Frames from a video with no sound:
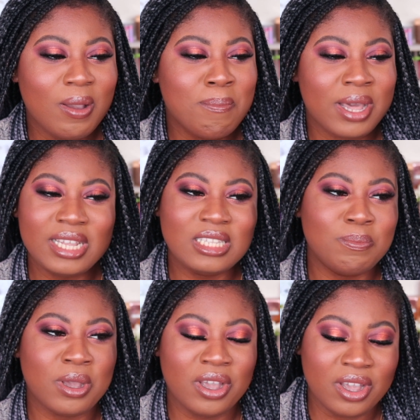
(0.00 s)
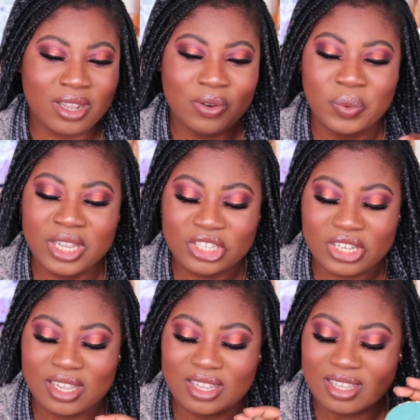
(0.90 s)
money to burn, which
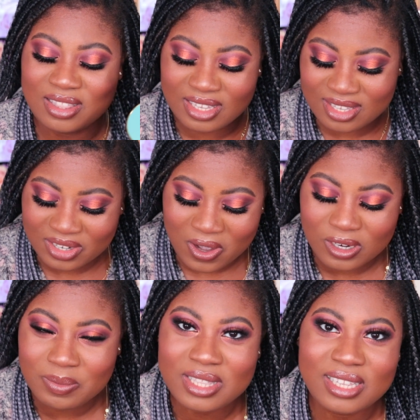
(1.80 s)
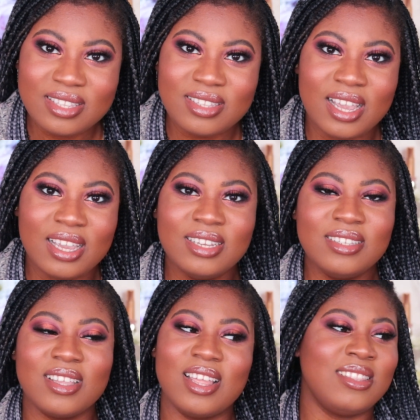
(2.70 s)
in this economy these
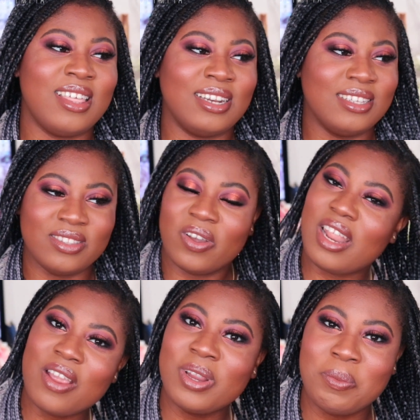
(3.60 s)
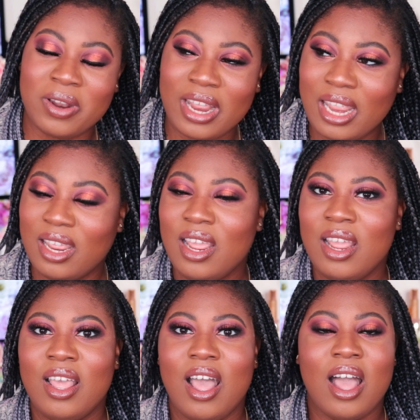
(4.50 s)
days, that is not everybody,
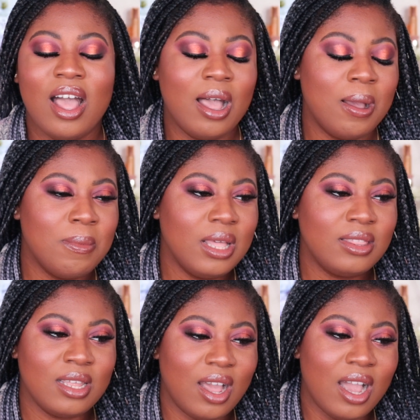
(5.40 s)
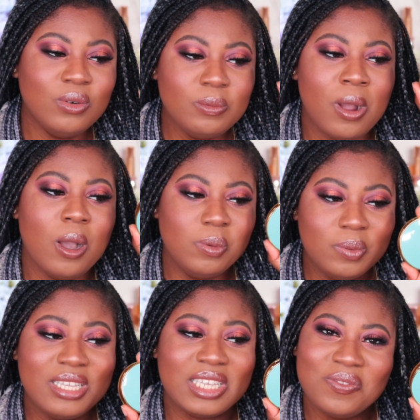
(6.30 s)
then I would
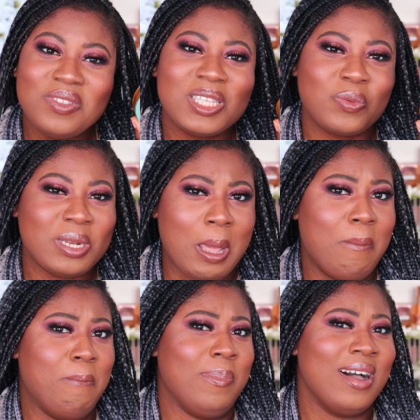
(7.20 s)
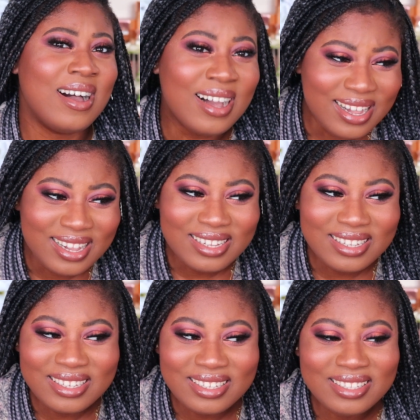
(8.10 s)
probably give this one a
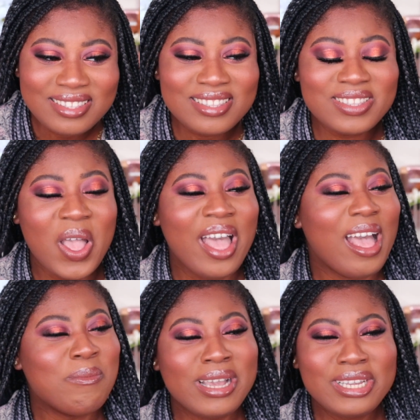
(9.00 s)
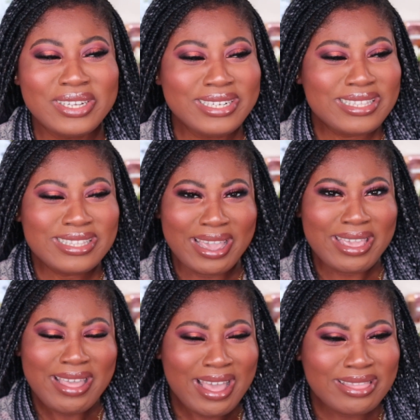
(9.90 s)
pass. Am I gonna
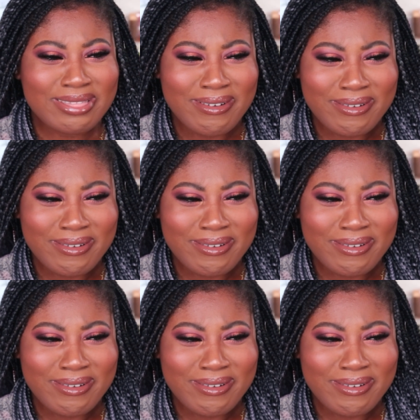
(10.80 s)
say that though?